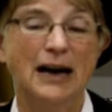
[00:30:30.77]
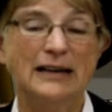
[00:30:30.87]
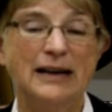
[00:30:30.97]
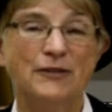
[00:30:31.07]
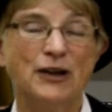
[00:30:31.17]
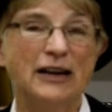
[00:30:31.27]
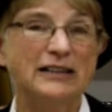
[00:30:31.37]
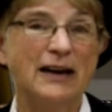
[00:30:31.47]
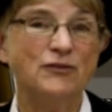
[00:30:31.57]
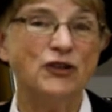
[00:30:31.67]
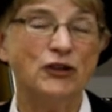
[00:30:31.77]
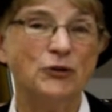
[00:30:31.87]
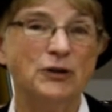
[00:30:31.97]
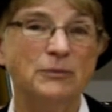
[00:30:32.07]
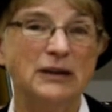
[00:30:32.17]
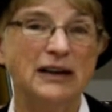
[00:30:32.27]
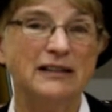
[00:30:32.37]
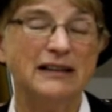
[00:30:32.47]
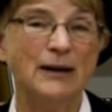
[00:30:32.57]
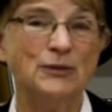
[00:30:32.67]
I never got to have children
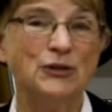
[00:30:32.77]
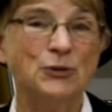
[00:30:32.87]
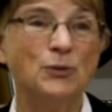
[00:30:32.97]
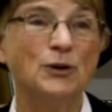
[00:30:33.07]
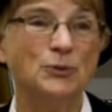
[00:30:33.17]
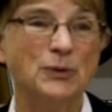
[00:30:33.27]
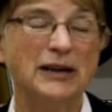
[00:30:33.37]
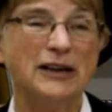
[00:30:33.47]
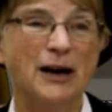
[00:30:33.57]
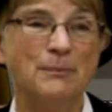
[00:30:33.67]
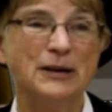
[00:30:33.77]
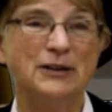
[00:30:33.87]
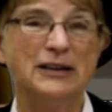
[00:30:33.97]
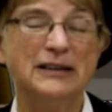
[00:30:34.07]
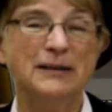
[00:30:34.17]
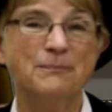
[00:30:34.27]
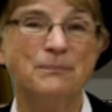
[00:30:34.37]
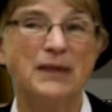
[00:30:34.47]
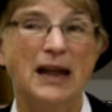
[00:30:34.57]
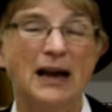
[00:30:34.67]
because I was too old when I got married.
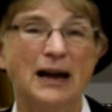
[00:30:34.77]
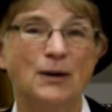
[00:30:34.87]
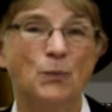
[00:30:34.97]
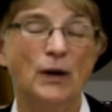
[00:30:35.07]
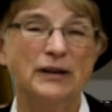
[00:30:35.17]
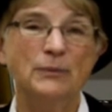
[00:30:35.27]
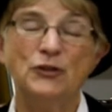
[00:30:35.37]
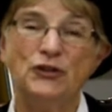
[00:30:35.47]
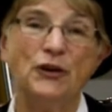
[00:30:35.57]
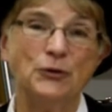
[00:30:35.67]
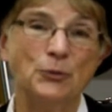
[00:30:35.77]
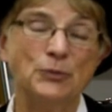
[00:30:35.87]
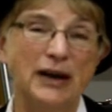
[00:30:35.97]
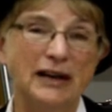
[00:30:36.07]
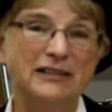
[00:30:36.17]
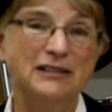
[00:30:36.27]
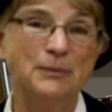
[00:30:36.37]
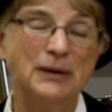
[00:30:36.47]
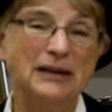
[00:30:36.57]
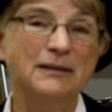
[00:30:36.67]
Uh, William's children were nice to
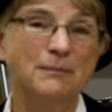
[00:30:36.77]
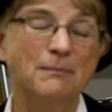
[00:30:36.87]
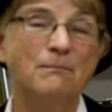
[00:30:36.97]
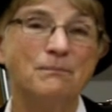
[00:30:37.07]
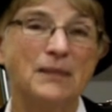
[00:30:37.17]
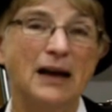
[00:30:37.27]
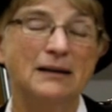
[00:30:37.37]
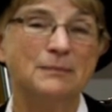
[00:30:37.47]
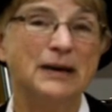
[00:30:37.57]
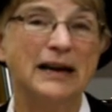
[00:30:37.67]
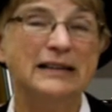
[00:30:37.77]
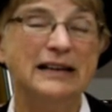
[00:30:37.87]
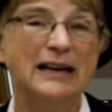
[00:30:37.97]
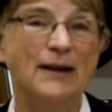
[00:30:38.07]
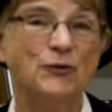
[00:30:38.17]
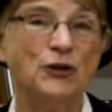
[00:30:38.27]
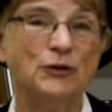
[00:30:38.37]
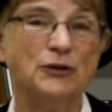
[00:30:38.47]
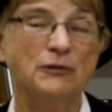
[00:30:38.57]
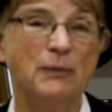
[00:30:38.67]
me, uh, but I didn't have
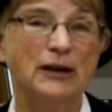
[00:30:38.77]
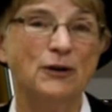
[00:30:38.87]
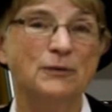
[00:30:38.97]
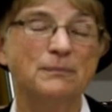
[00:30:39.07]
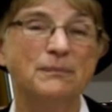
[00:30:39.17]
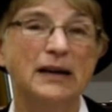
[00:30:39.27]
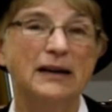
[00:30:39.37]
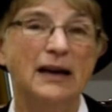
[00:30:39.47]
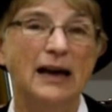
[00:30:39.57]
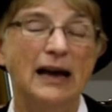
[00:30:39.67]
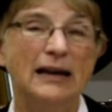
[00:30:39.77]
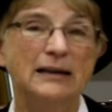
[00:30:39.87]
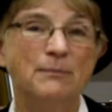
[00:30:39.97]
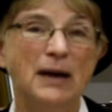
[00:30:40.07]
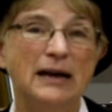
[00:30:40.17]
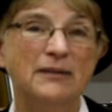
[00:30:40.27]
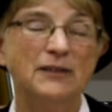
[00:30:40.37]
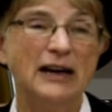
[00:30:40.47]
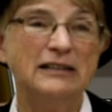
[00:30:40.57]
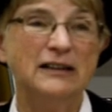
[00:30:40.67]
children of my own. And in May of
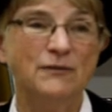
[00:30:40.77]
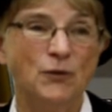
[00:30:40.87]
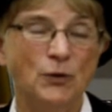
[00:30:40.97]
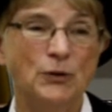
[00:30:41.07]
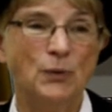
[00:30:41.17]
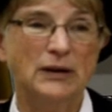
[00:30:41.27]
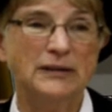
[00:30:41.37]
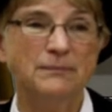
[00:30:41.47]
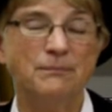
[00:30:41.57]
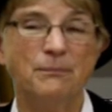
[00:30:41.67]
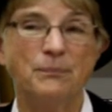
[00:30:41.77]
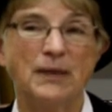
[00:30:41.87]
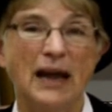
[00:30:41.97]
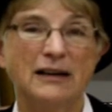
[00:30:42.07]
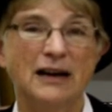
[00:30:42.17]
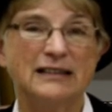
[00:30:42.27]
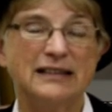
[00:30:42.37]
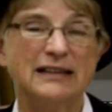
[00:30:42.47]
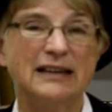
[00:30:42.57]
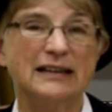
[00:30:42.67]
1941, I got
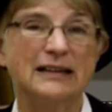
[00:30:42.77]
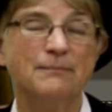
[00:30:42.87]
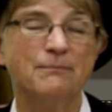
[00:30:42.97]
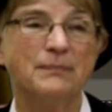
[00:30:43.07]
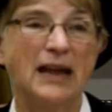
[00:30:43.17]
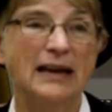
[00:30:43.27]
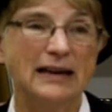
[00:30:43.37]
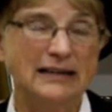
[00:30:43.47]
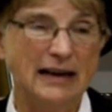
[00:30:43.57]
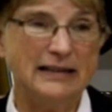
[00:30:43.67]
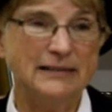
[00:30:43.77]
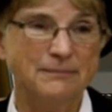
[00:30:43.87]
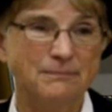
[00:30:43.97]
sick and I died.